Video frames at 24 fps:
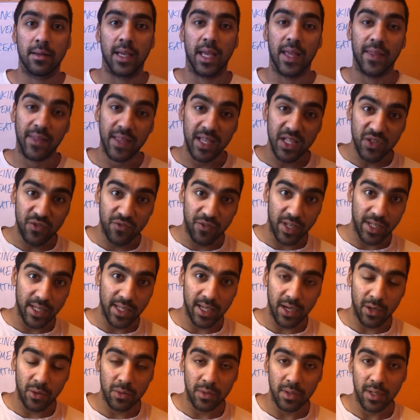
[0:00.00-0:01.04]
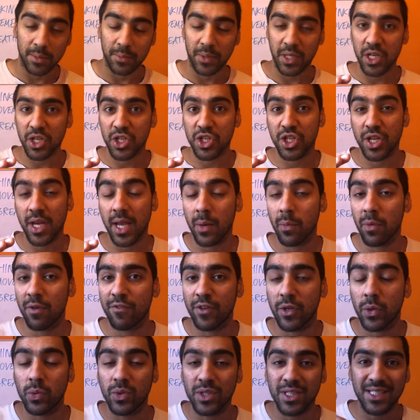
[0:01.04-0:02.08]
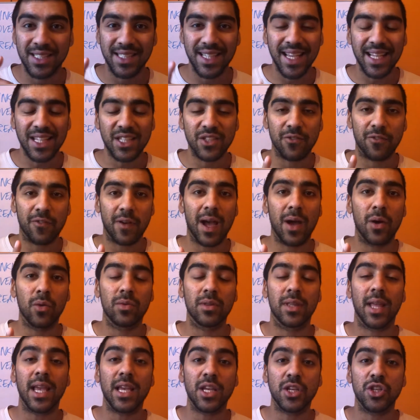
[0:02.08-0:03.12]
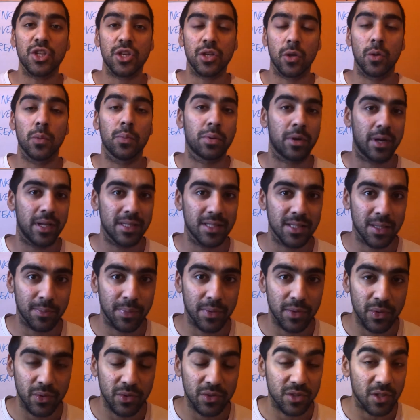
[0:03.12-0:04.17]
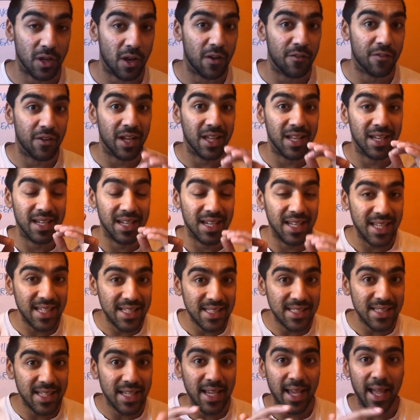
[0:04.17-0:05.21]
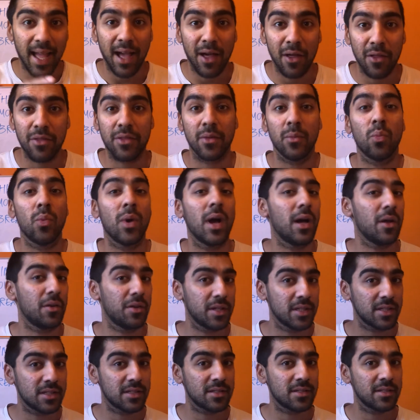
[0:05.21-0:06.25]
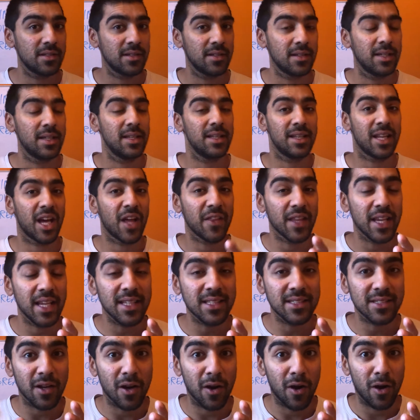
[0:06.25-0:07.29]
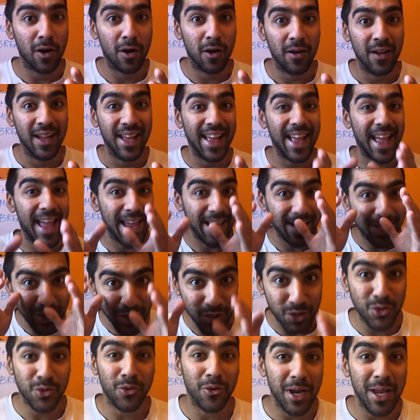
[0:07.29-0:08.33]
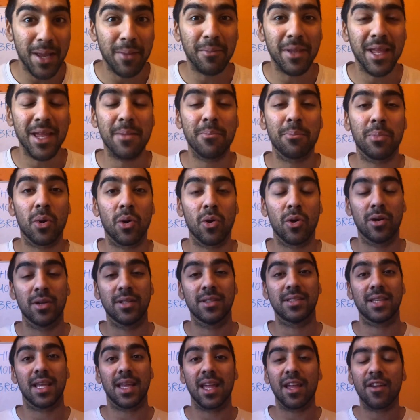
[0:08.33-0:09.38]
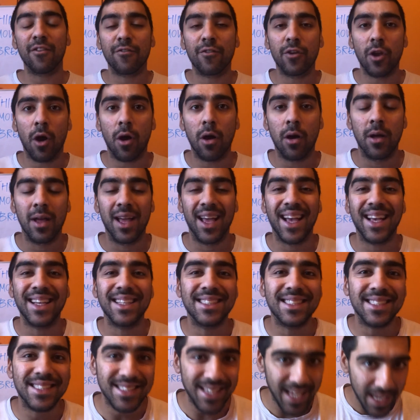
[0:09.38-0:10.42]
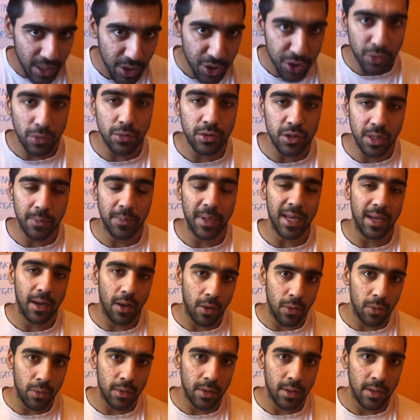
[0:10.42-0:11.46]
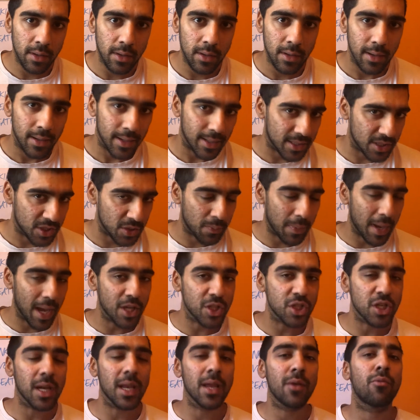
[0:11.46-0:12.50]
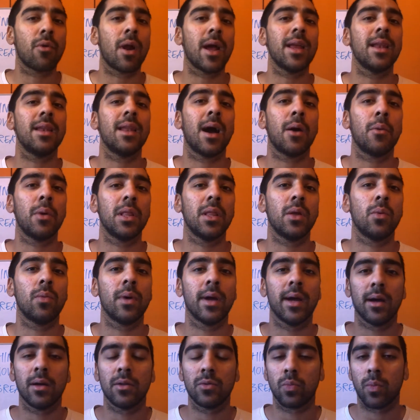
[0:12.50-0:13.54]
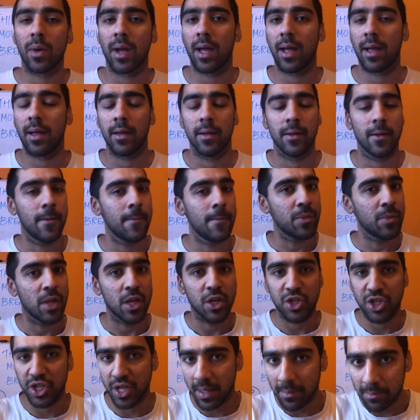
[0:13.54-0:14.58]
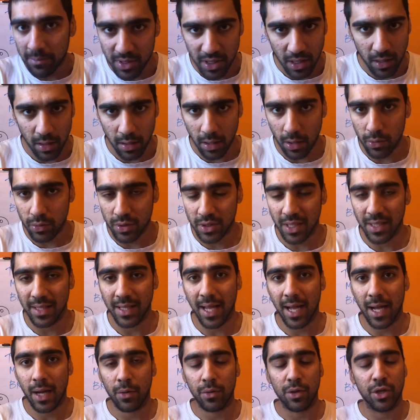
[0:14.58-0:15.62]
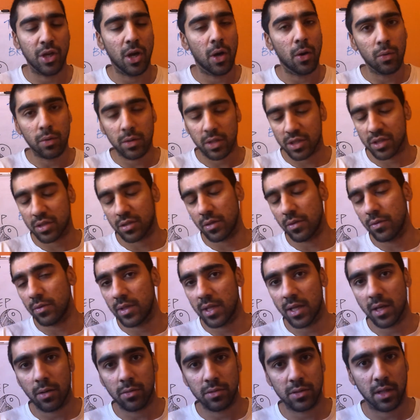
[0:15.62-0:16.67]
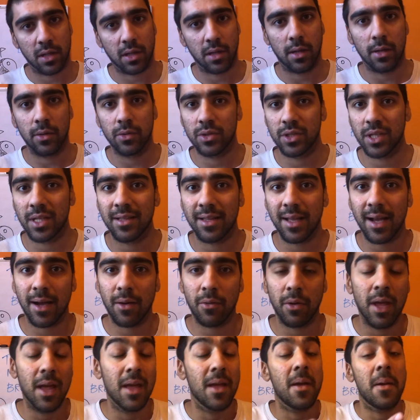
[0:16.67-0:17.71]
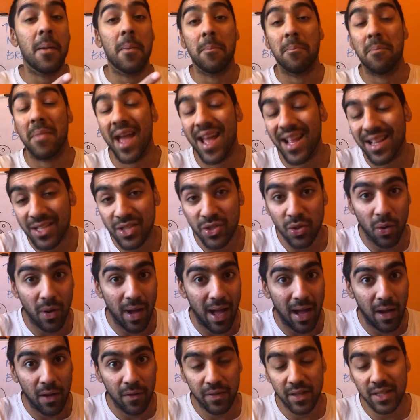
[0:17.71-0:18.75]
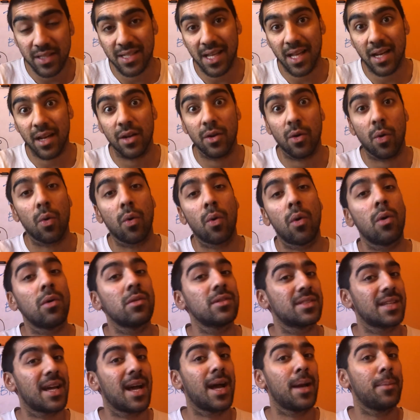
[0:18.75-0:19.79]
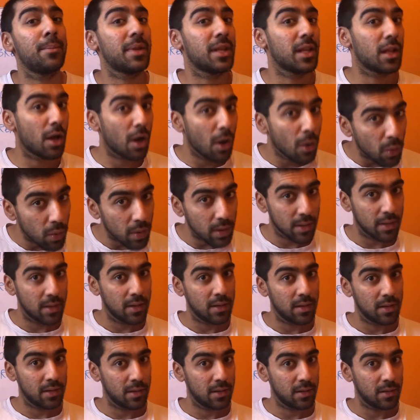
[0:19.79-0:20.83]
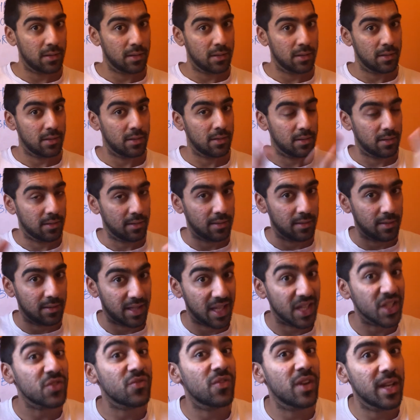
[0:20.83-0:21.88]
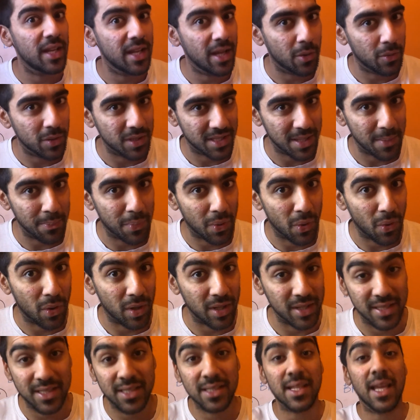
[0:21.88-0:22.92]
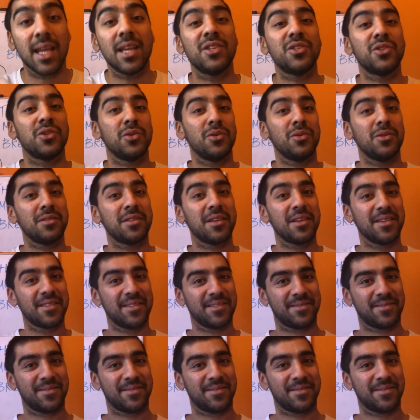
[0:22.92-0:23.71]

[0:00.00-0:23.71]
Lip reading: In this video, I'm going to share with you 6 foundational principles of holistic health and wellness. Now, these are extremely important, if not essential to be known, especially right now in the world where gyms are closing down, yoga studios are closing down, mental health is at an all-time low. This video is important. Stay tuned.